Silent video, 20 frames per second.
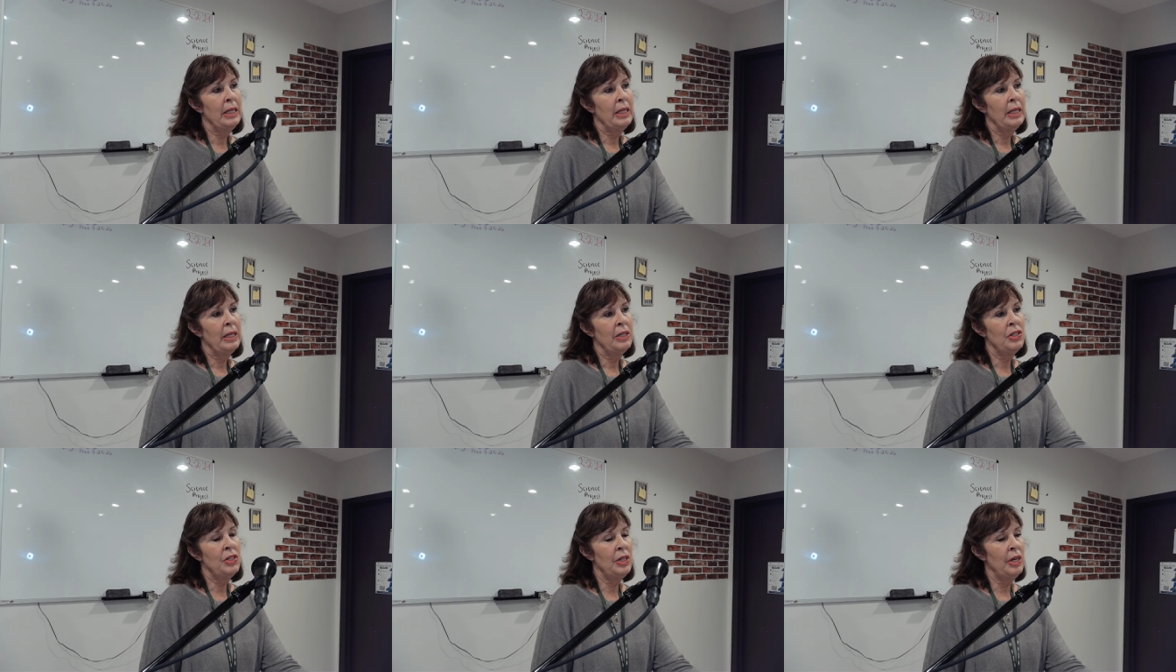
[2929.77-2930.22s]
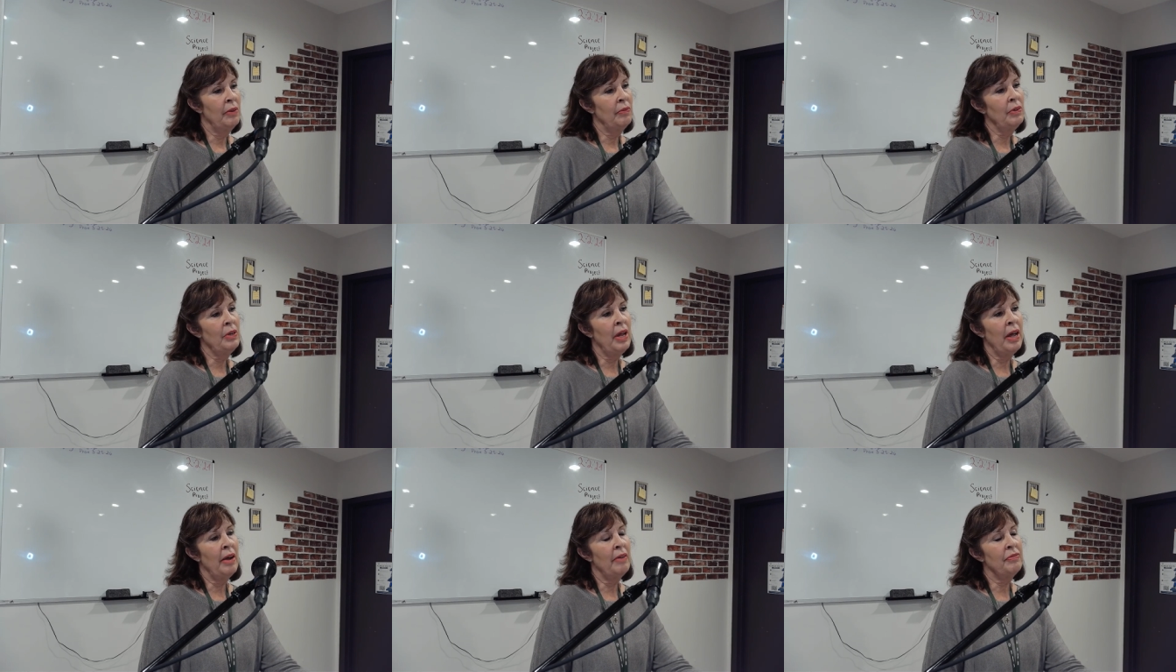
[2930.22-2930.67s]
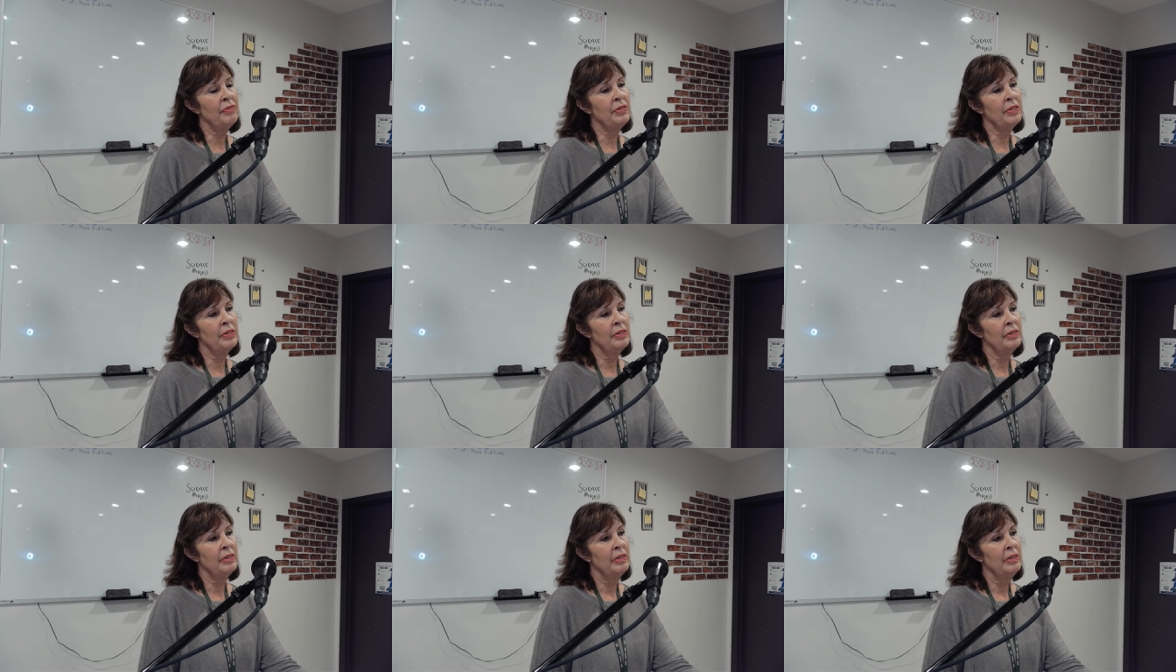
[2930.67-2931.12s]
She never left.
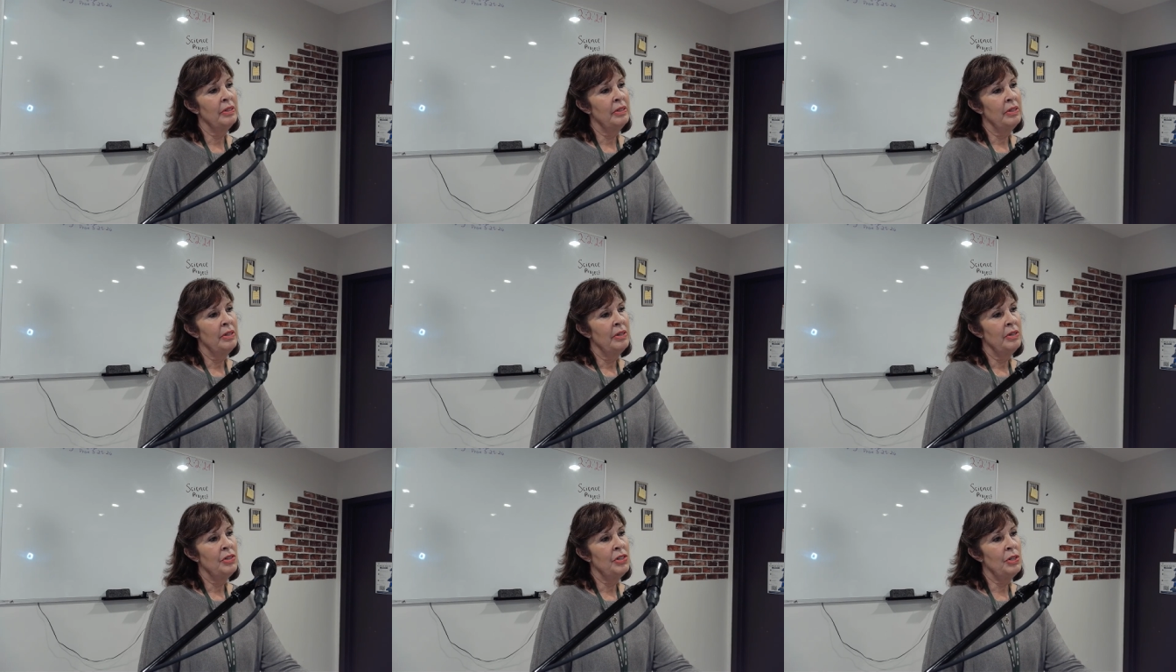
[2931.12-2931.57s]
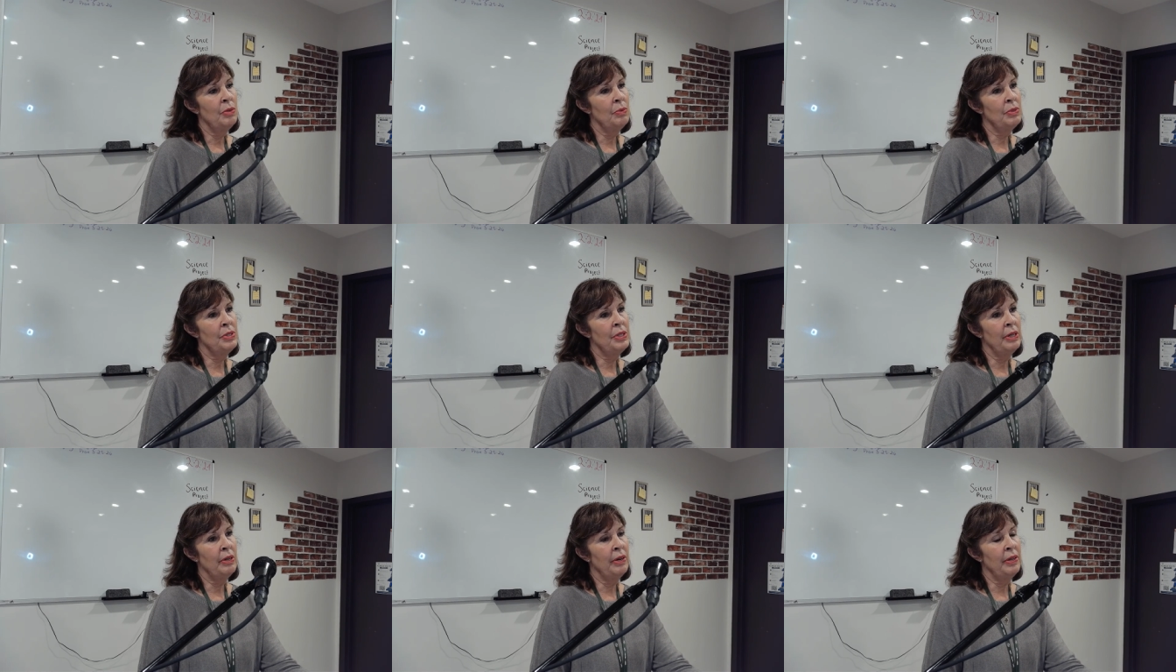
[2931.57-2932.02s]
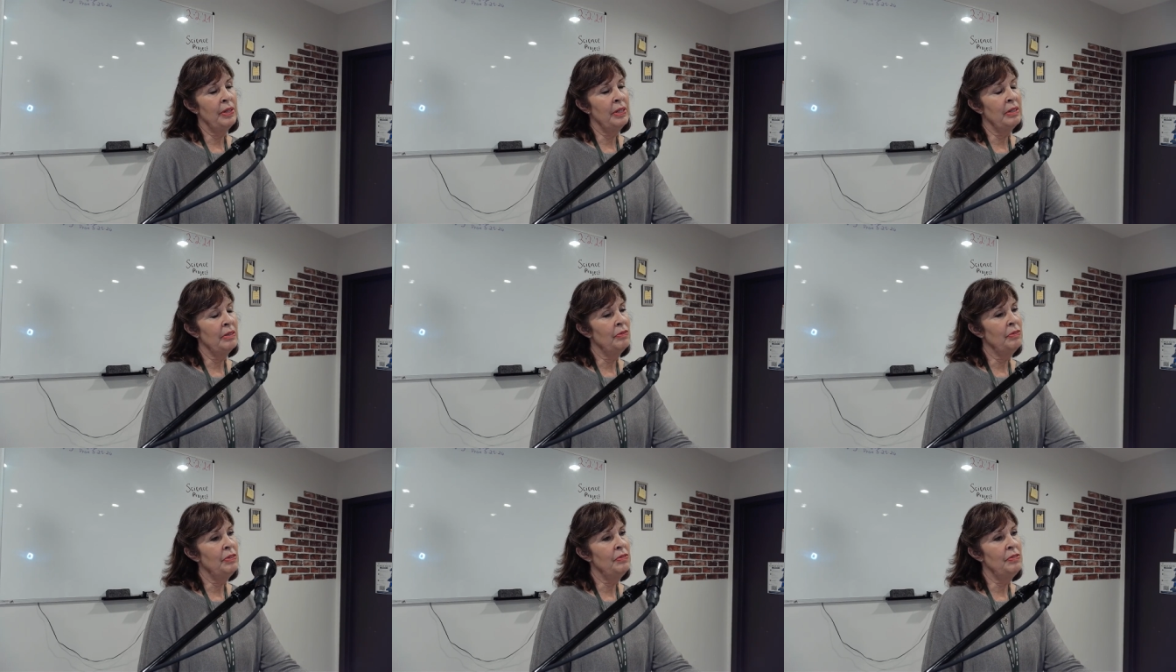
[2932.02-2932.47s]
She was there, I
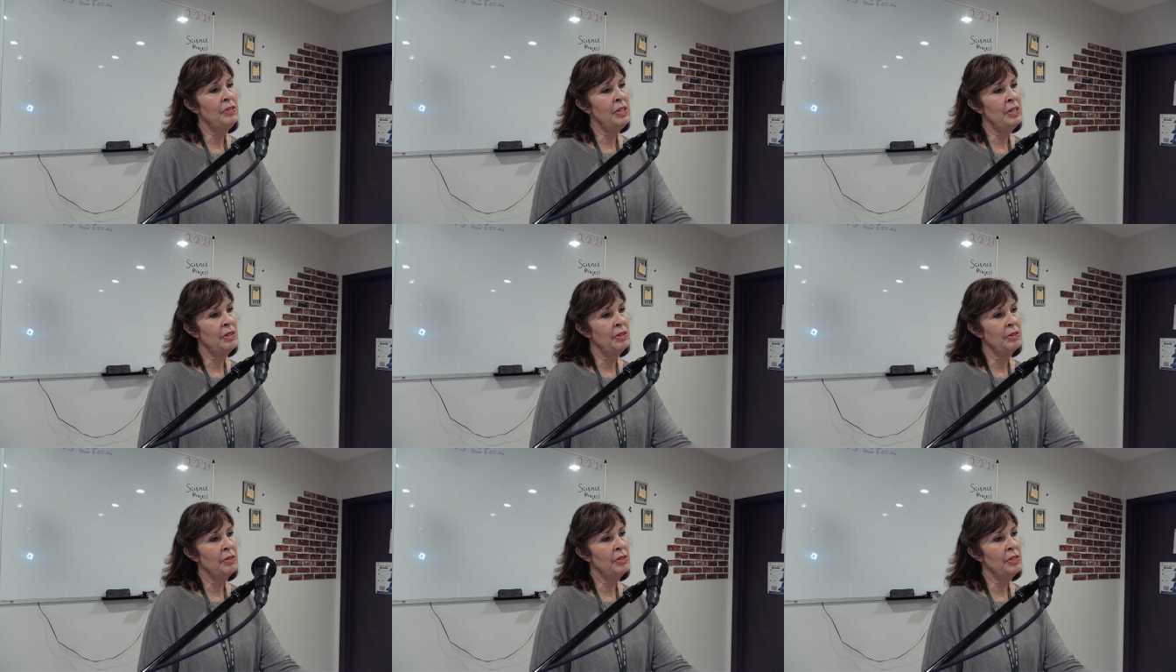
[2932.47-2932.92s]
think, 50 years.